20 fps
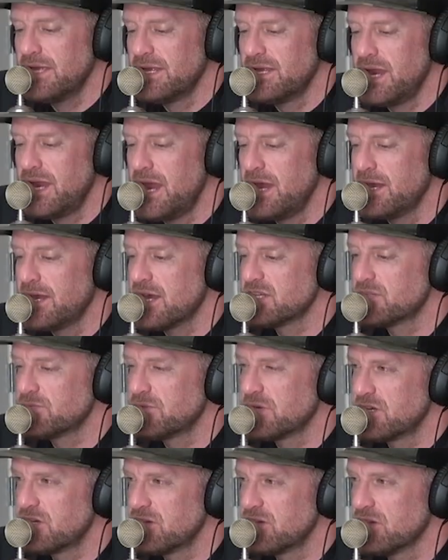in any
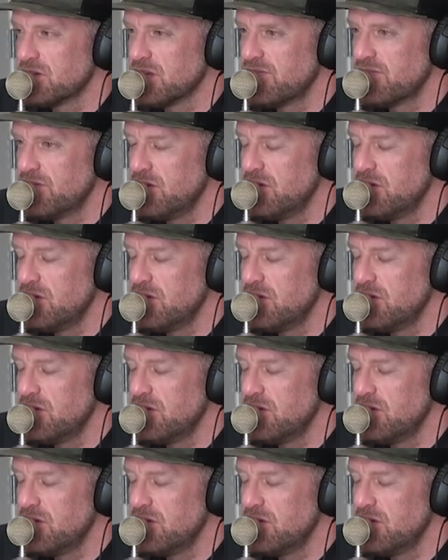aspect of your life.